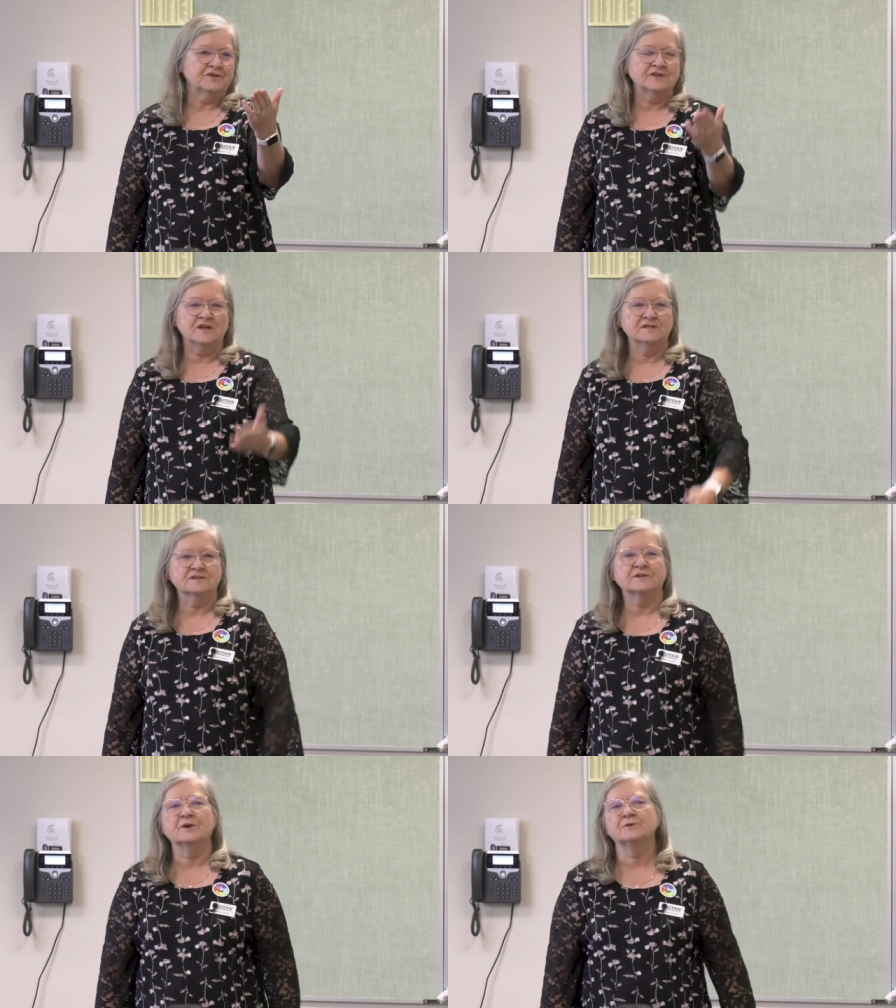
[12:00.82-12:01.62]

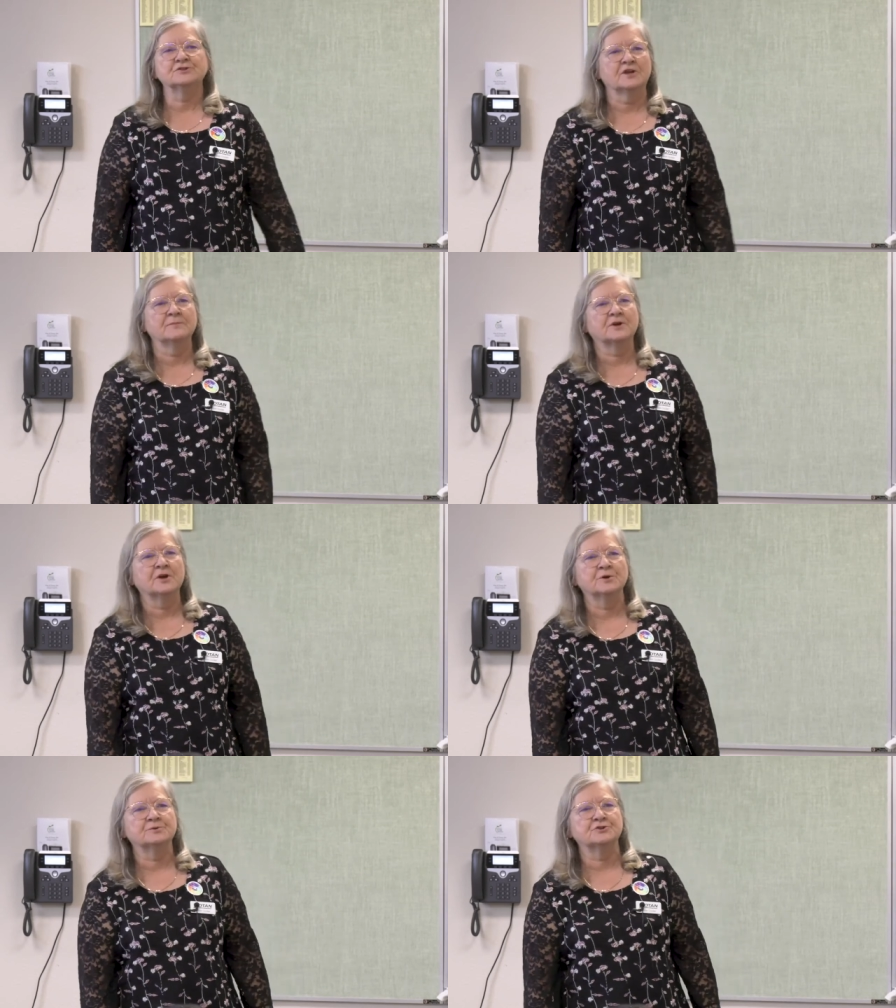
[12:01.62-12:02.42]
Farzana's a coach. I'm a
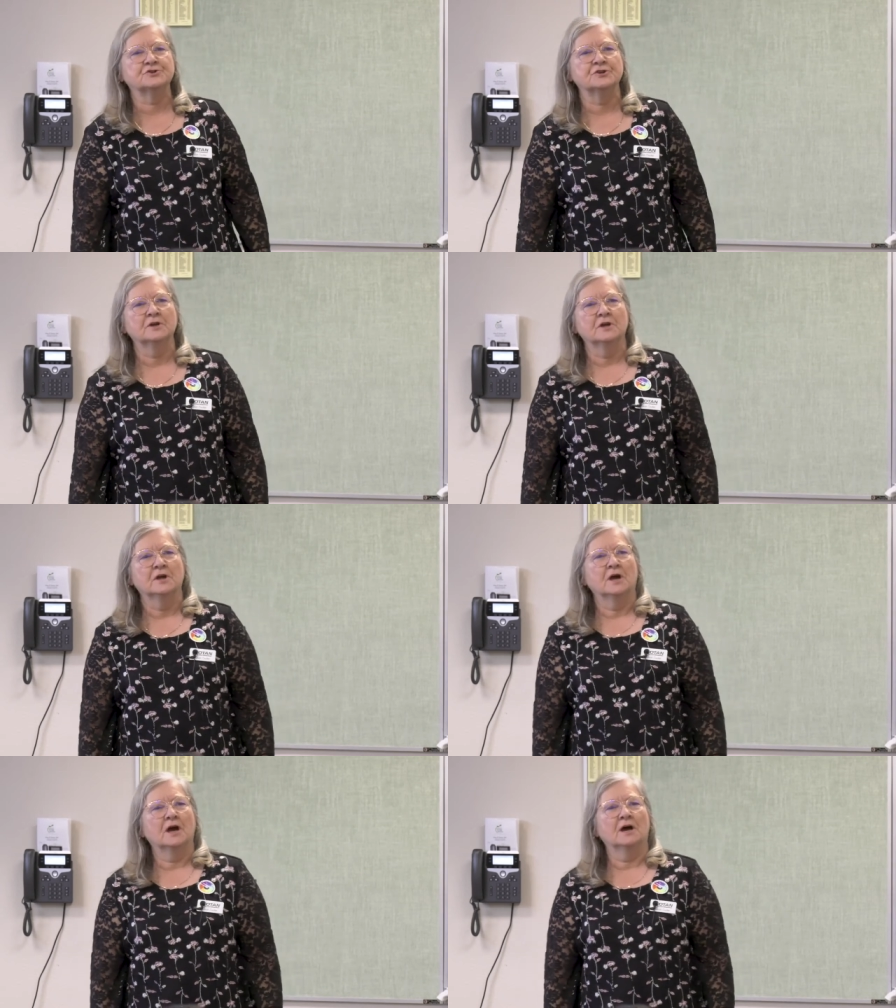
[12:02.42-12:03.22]
coach.
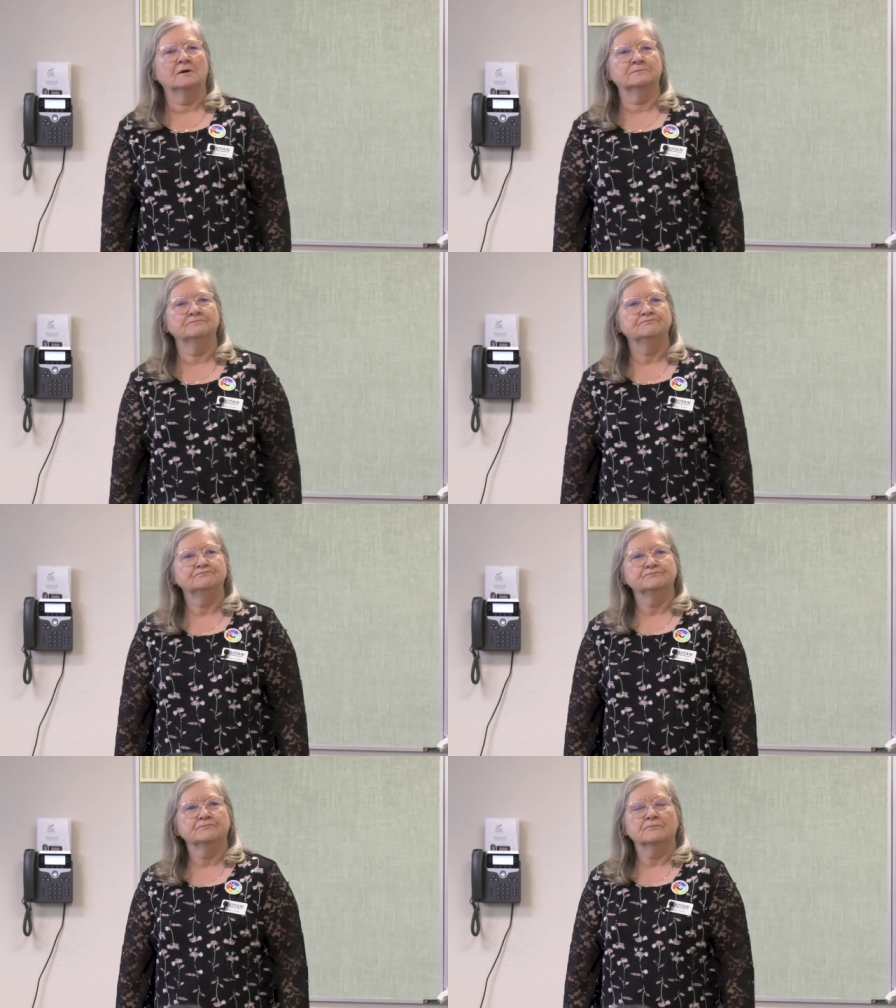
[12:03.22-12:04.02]
Um,
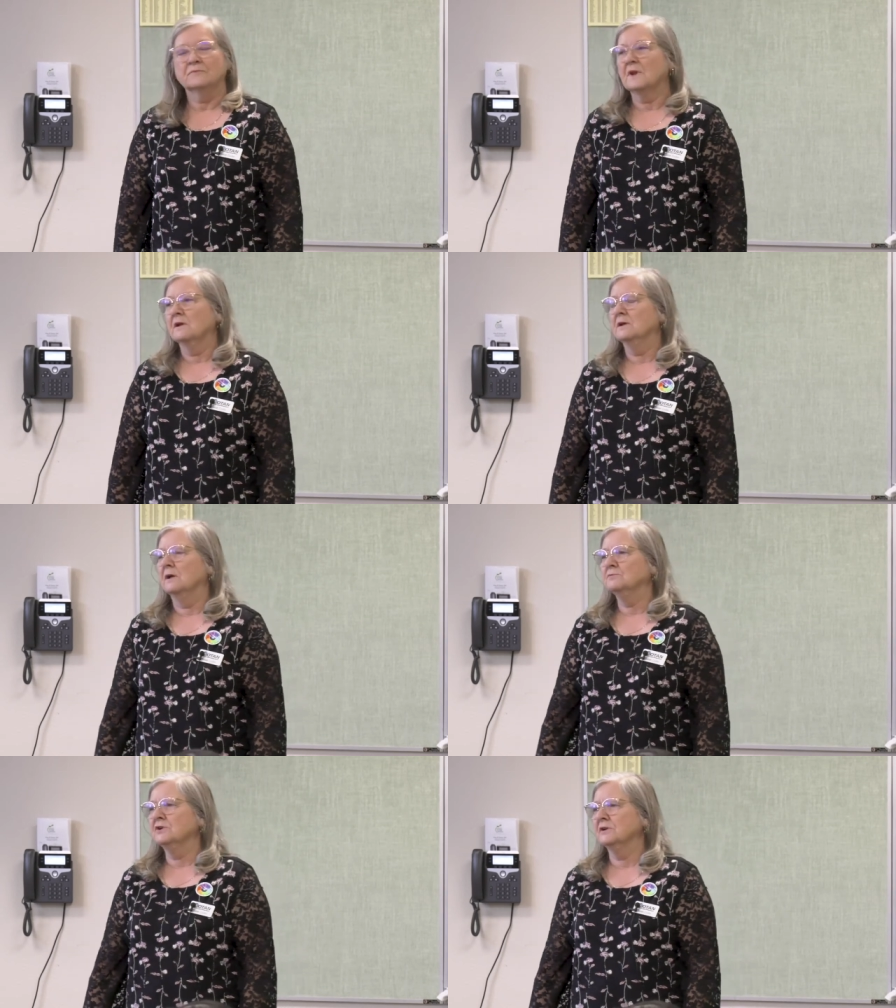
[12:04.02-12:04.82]

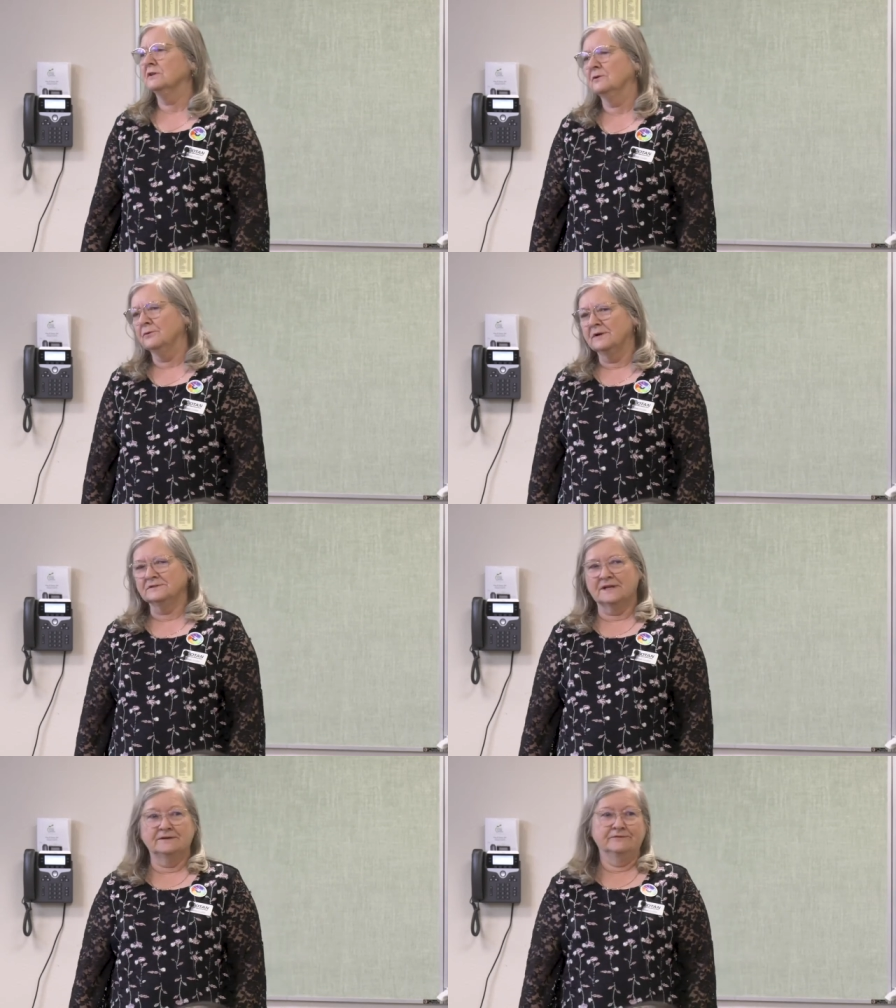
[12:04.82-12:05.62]
I'm trying to think who
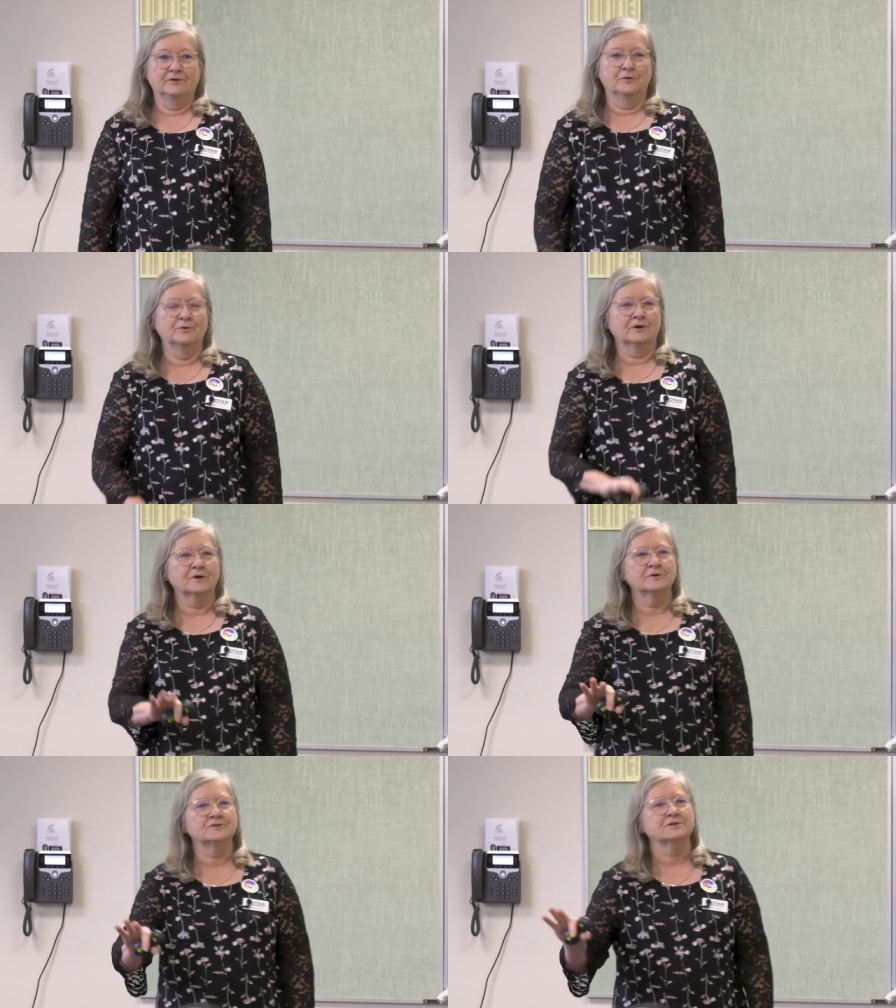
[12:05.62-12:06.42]
else. I don't even know who our
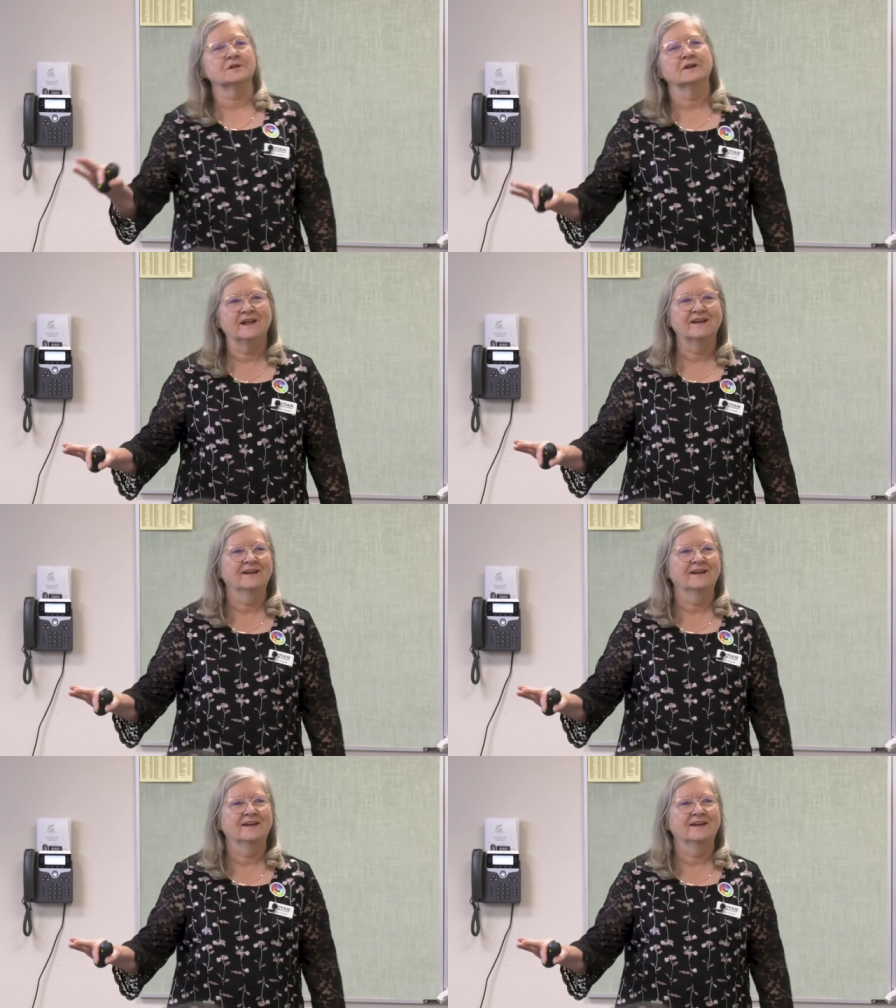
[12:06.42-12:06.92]
coaches are.